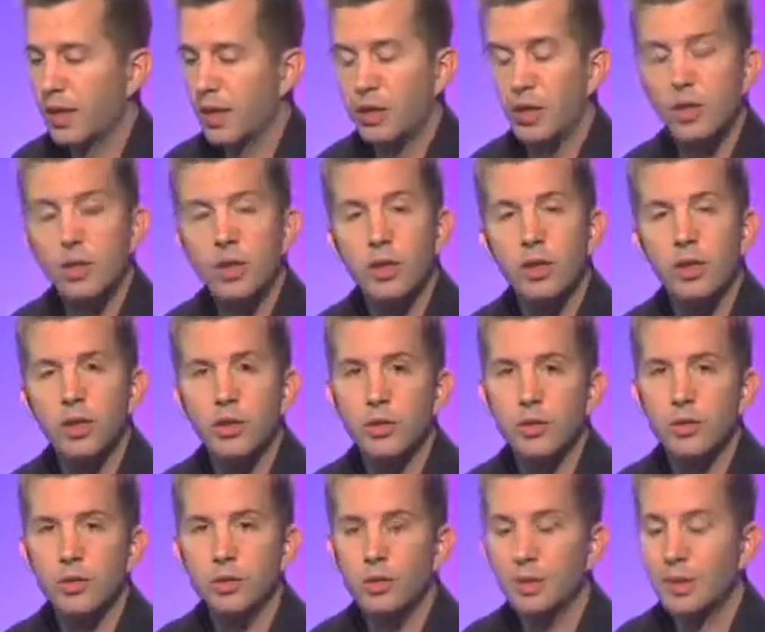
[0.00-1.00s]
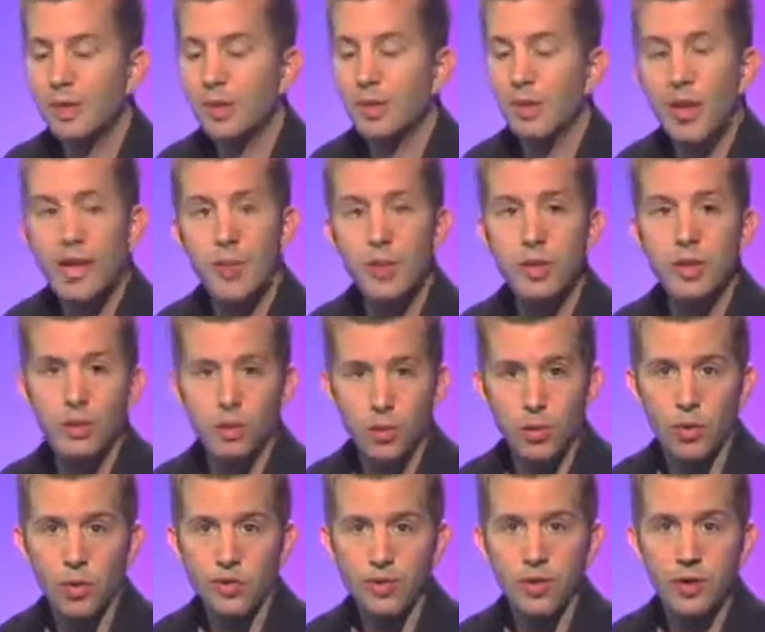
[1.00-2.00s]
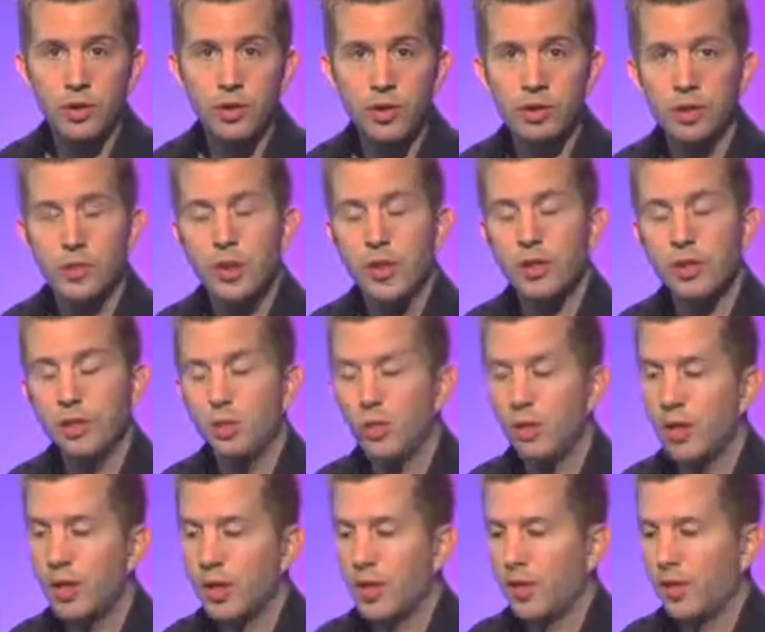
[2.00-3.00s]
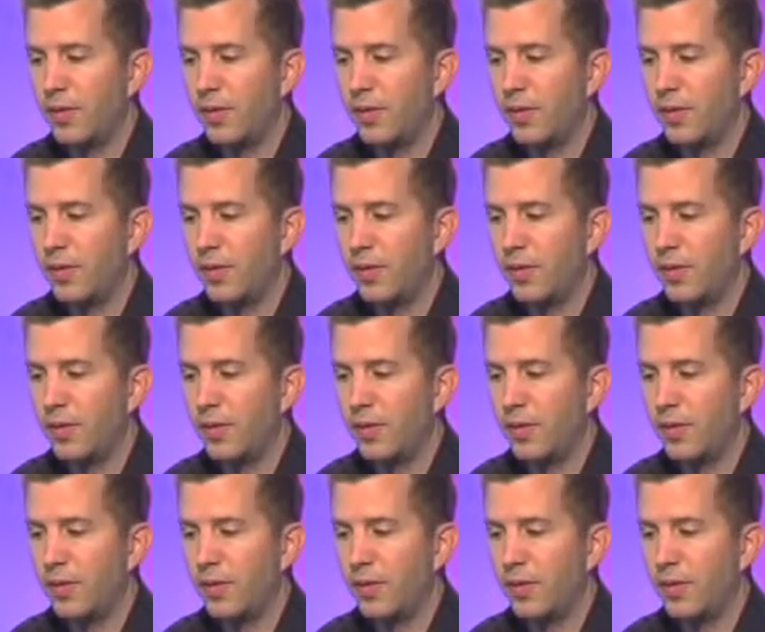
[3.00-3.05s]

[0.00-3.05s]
you can use the lamp controls function to make sure